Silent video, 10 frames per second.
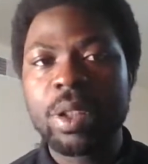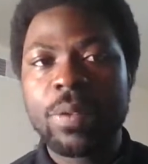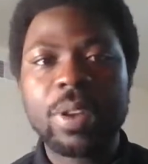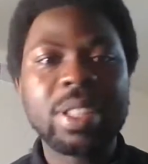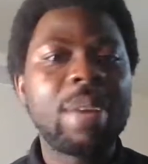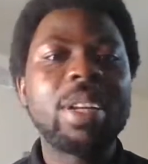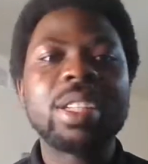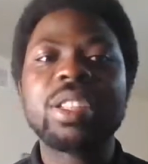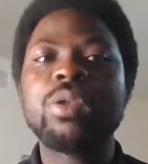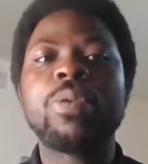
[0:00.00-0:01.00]
For example, let's
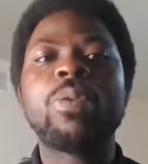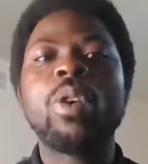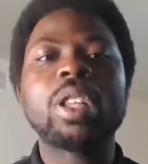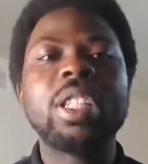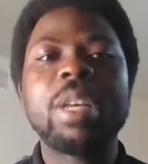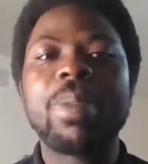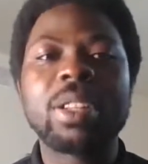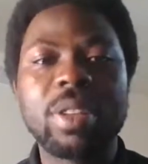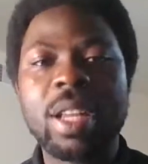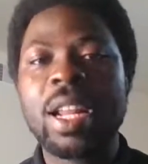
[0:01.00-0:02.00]
say you've worked in a
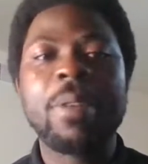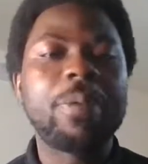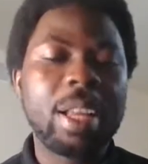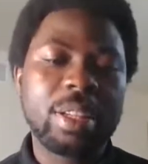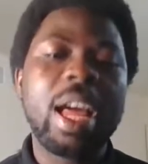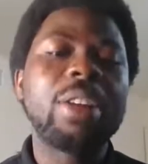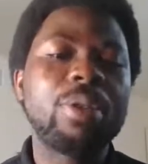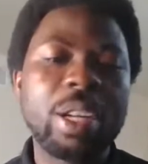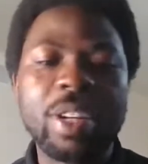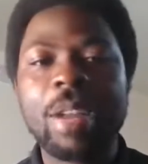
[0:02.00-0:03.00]
particular lab. In fact, I know
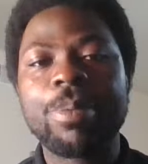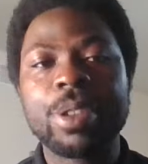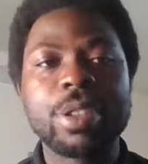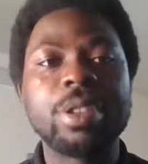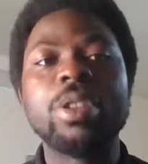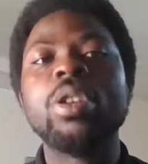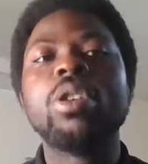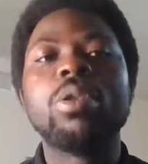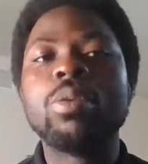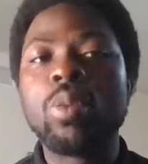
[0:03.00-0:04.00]
another person
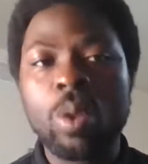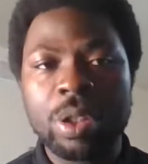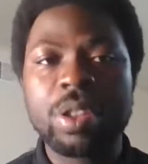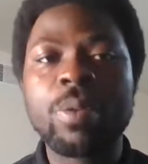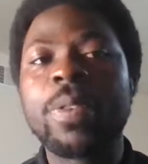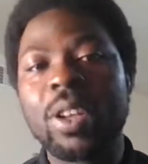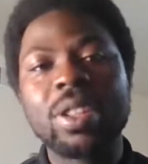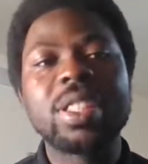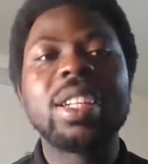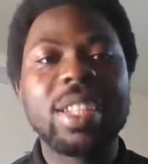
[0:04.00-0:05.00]
who
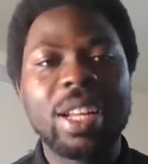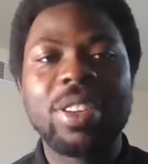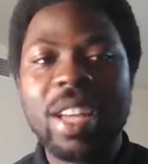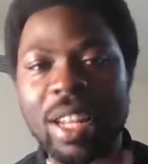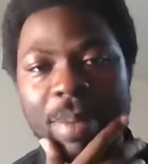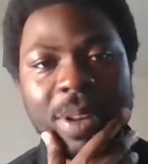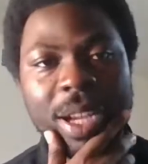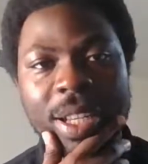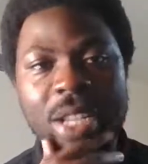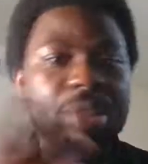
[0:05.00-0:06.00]
volunteered in another lab like
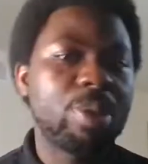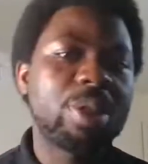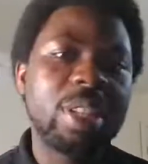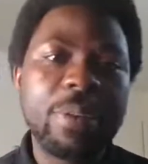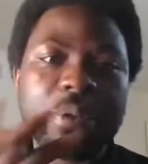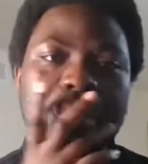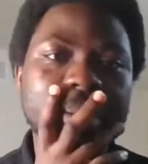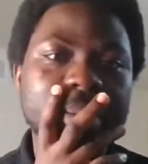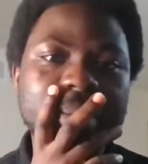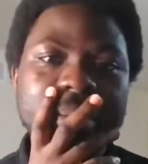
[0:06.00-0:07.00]
that. She was on F2.
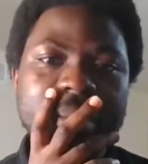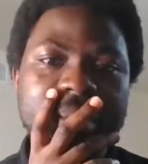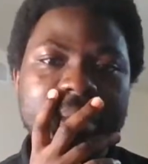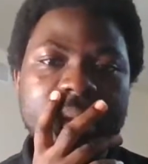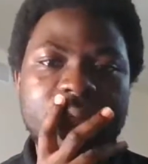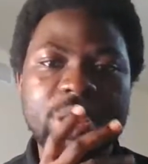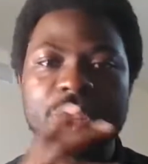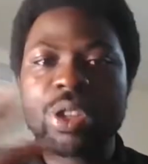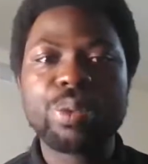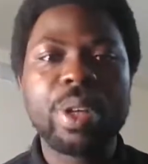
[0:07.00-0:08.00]
She
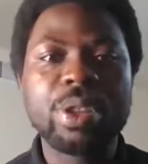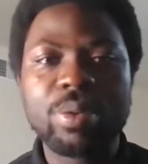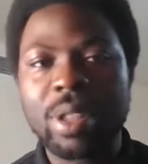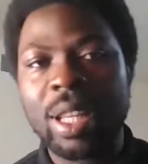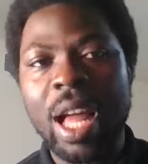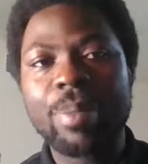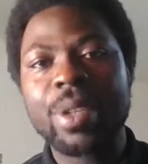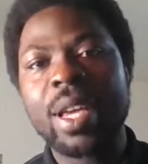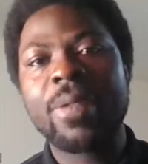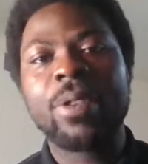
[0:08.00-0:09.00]
just went to a lab
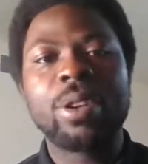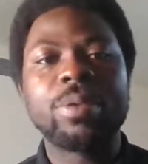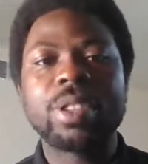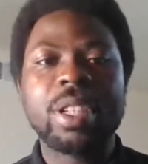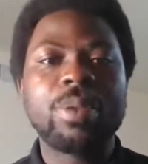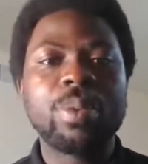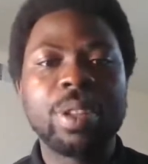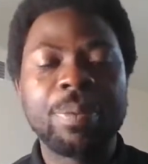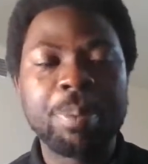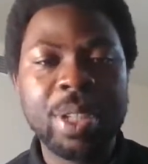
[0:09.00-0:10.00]
there, volunteered with
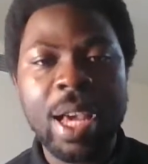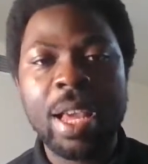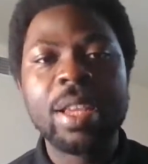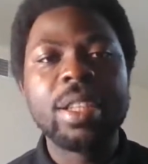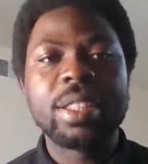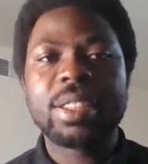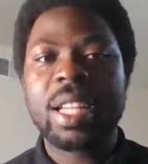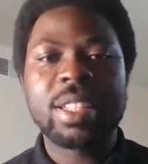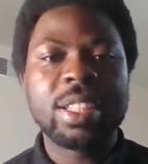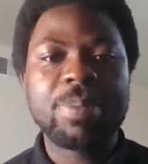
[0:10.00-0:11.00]
the PI,
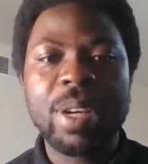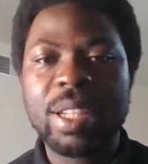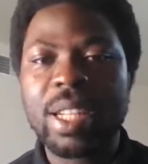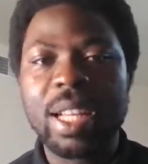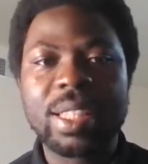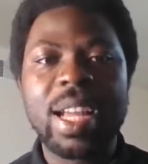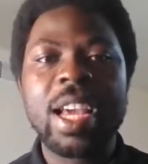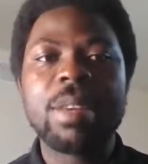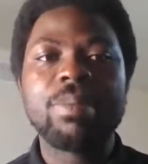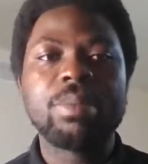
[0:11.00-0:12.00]
started spending her
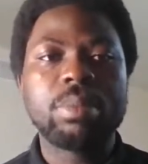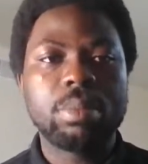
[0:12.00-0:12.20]
time